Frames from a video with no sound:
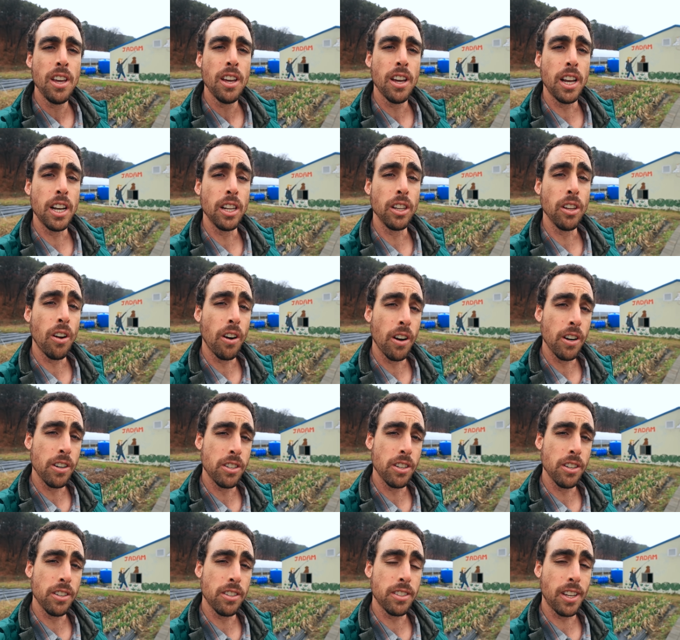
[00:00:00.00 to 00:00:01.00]
in
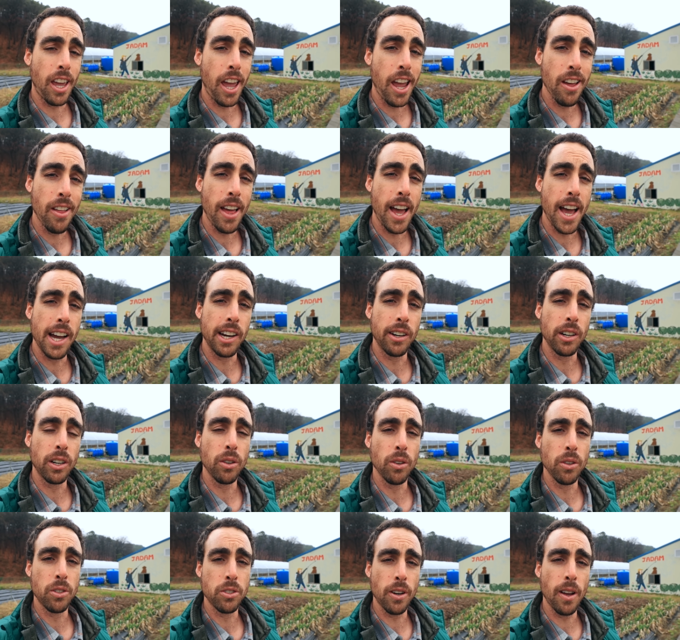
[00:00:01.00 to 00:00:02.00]
large scale
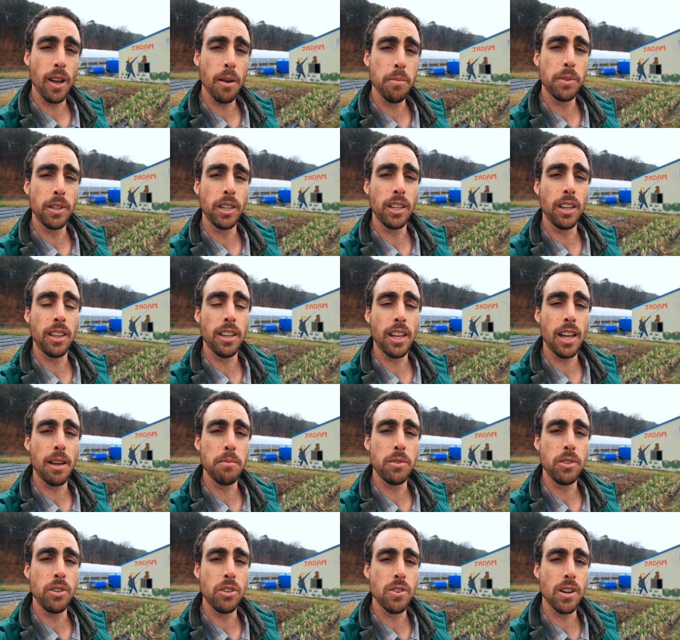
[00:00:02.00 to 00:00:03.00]
agriculture, helping
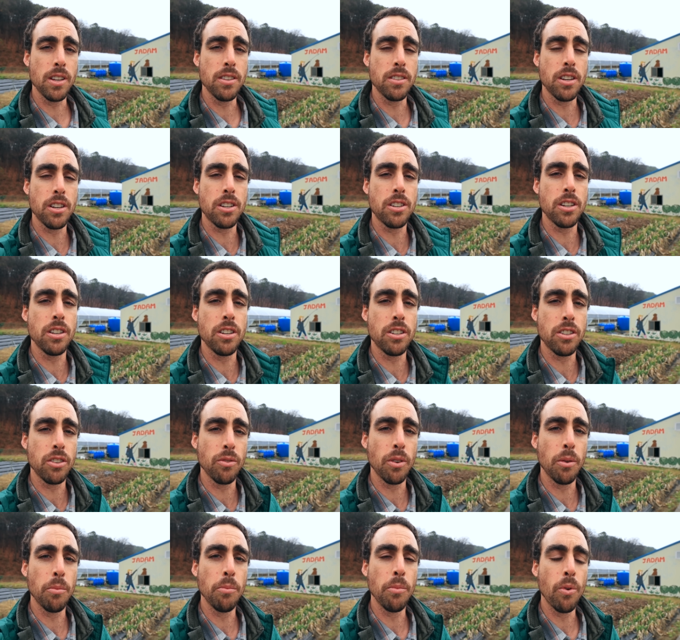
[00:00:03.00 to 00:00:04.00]
them to transition
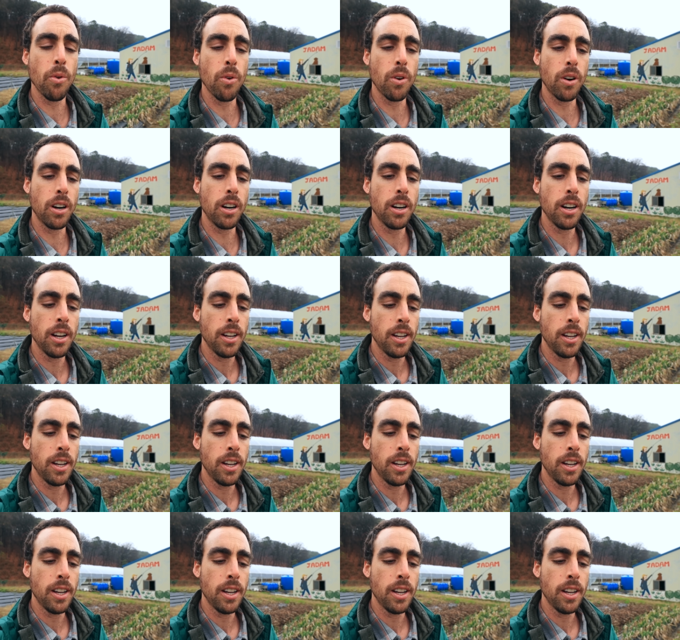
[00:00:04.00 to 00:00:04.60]
to a more